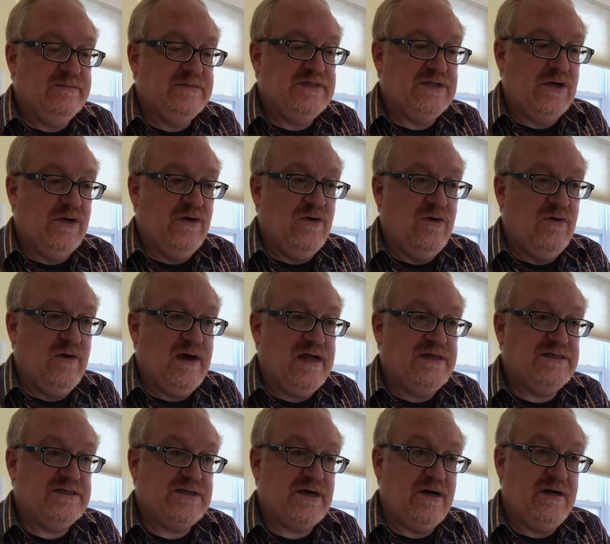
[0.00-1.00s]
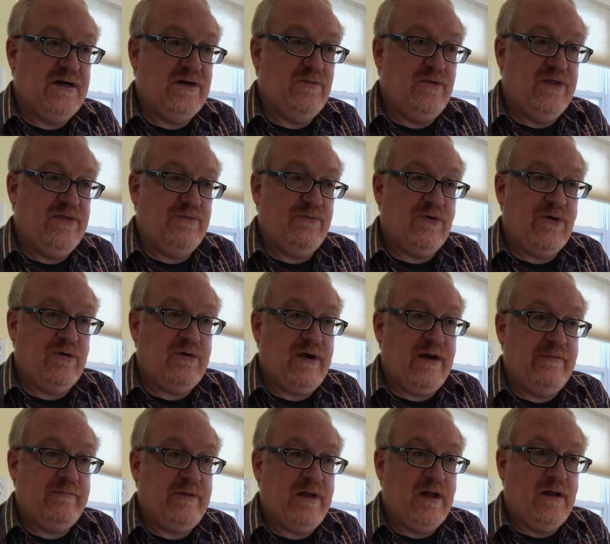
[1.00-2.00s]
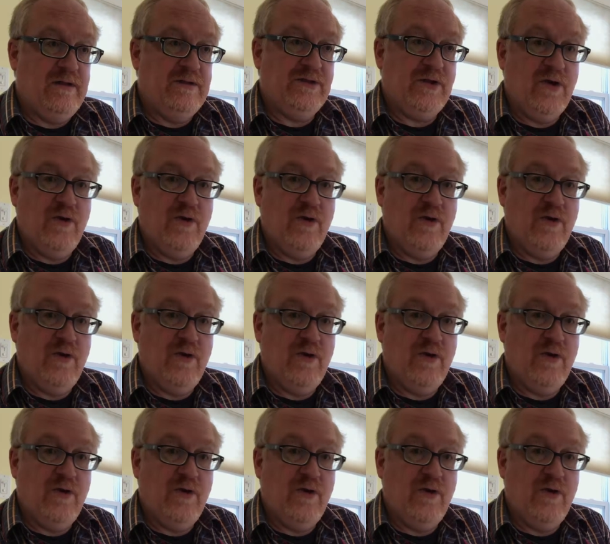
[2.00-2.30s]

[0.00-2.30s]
So I started with a program called